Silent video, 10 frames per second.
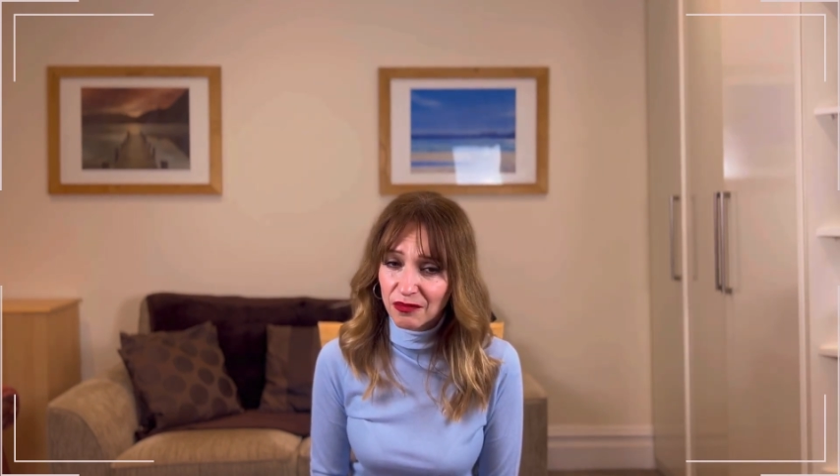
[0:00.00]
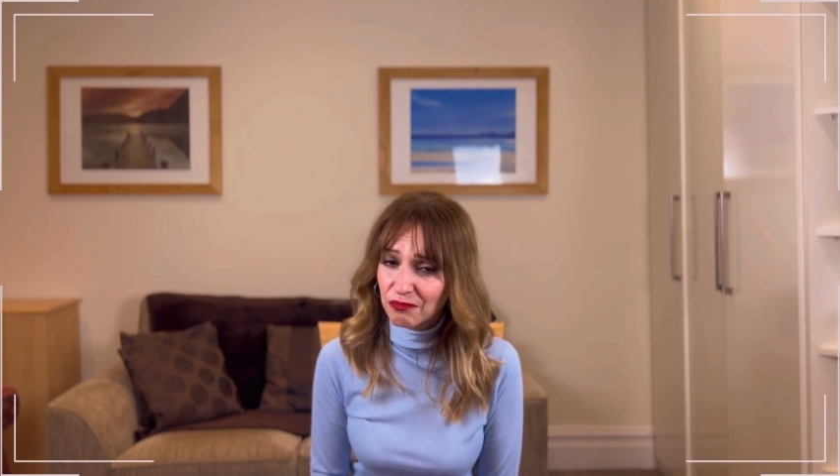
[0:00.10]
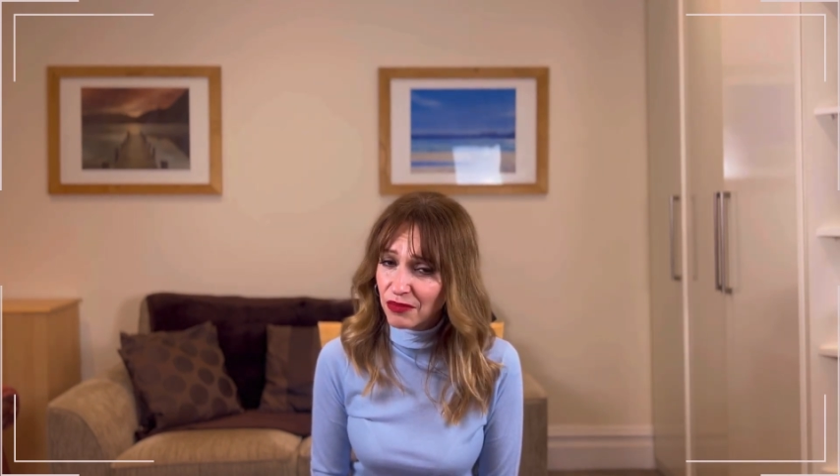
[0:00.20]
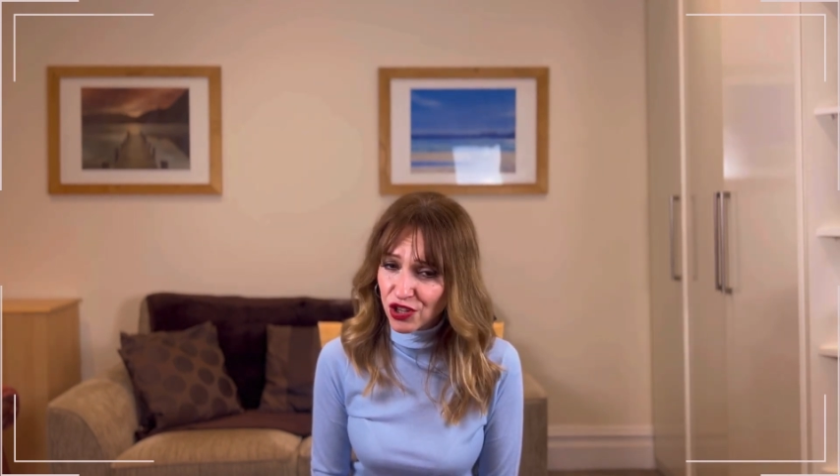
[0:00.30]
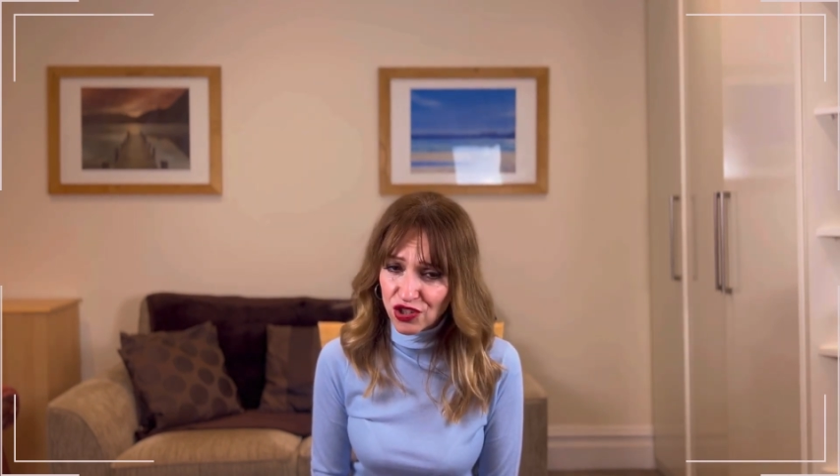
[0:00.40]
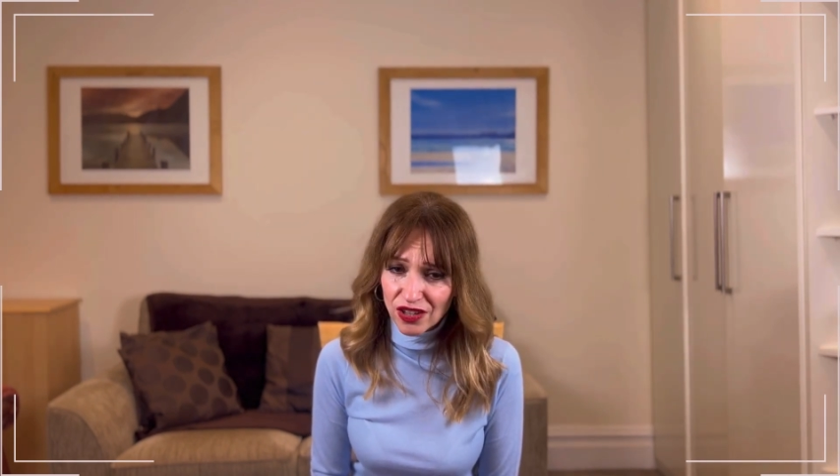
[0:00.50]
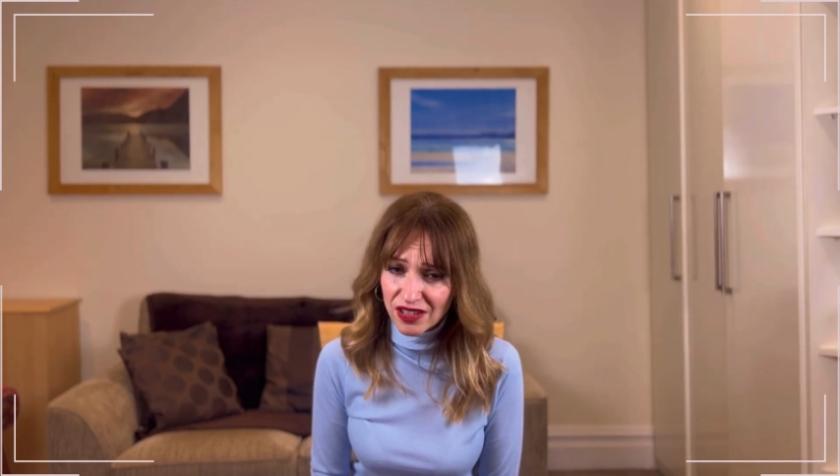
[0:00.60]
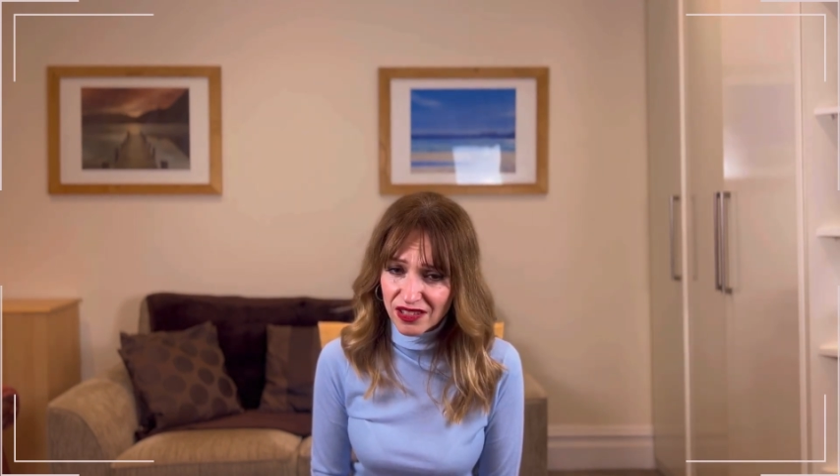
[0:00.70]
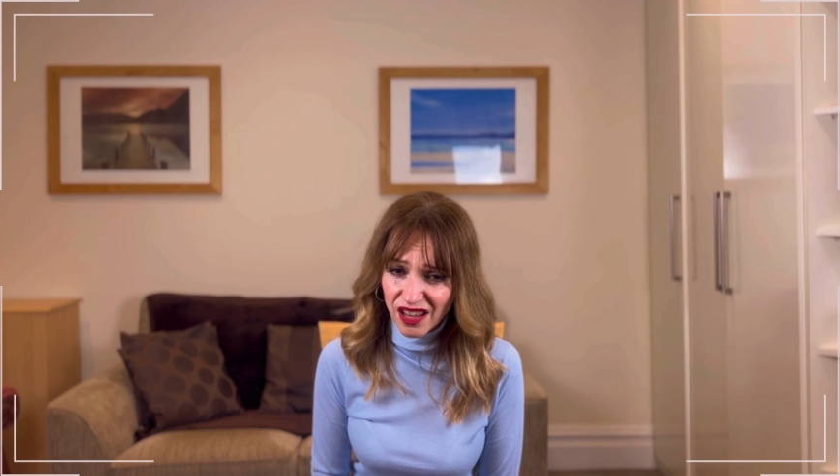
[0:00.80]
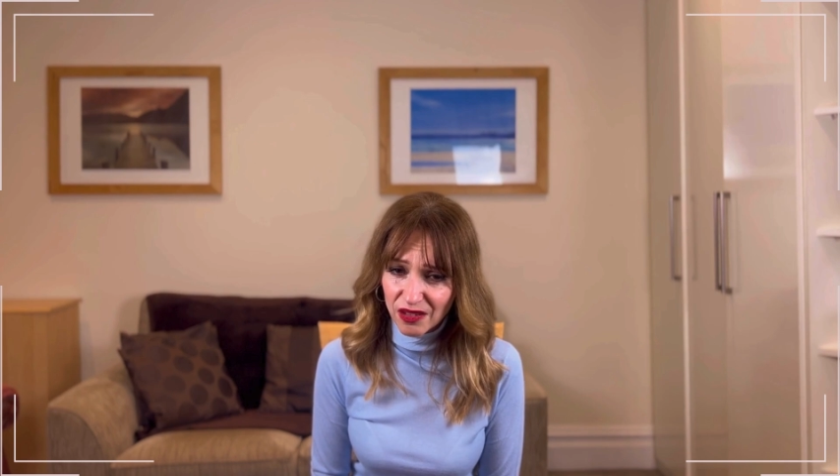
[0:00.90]
and
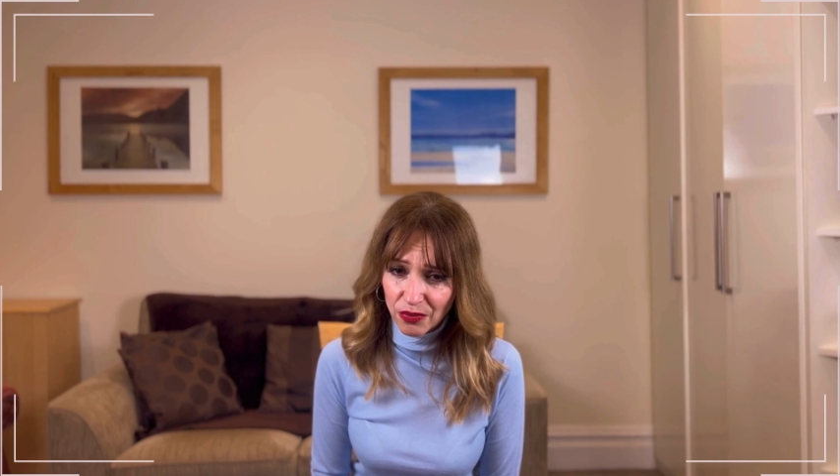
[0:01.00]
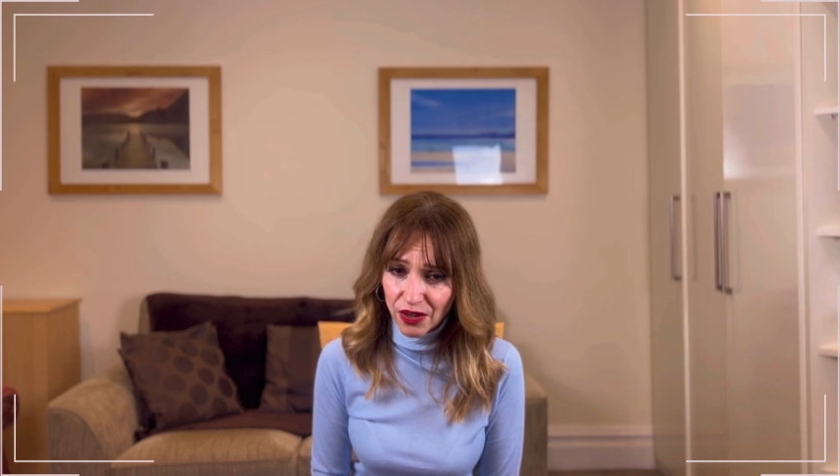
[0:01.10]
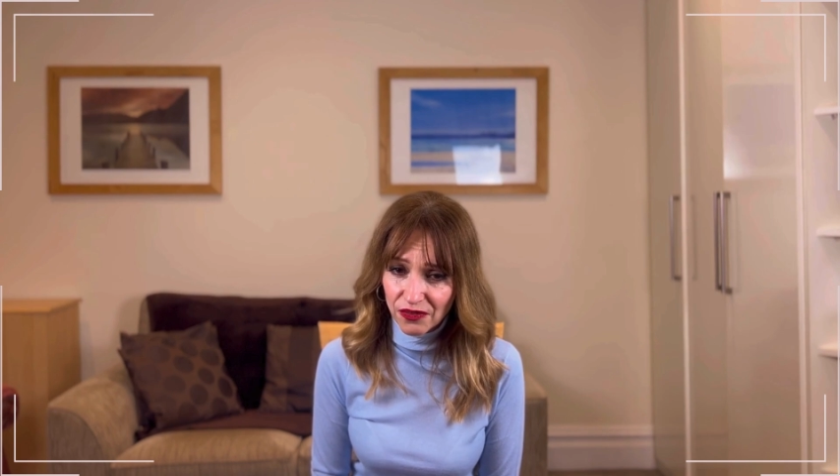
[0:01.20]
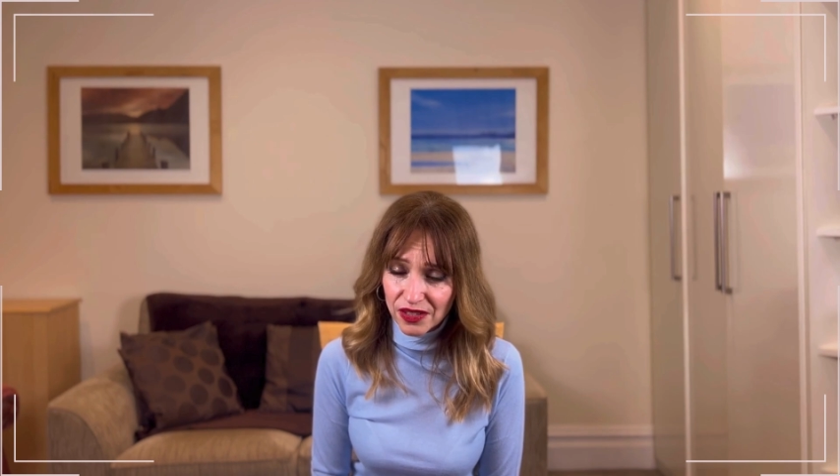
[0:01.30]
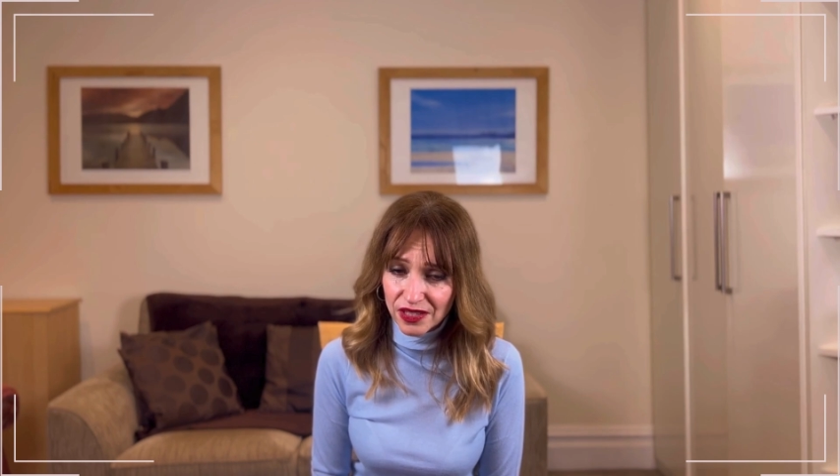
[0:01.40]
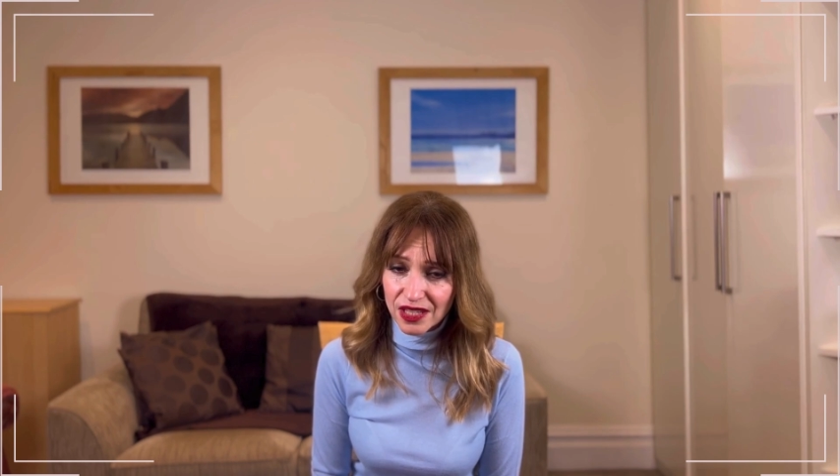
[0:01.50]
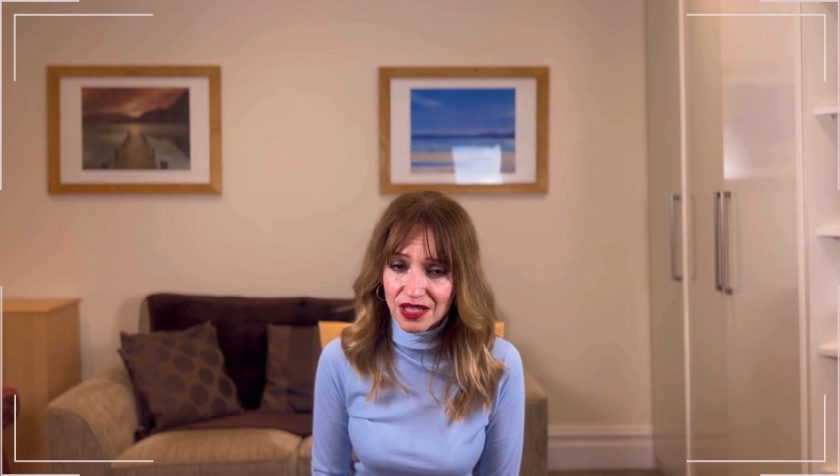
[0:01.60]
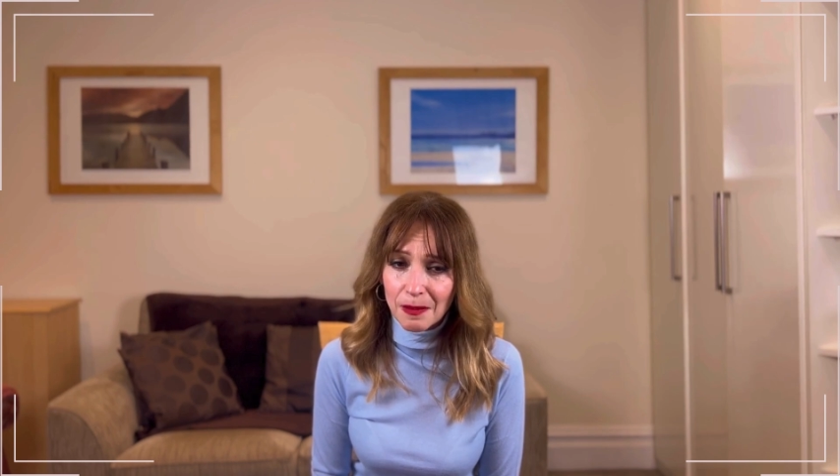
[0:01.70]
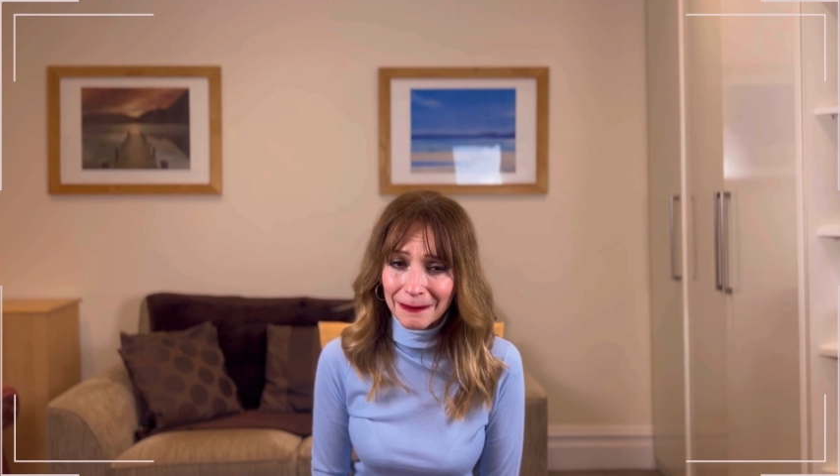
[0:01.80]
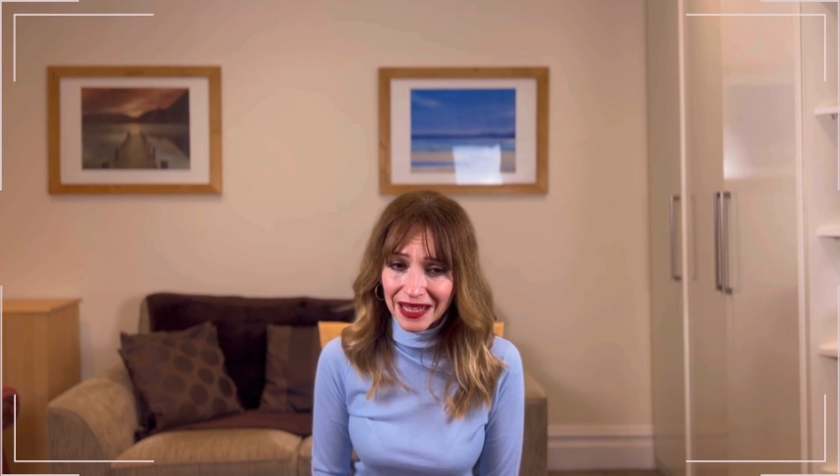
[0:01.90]
personal style preferences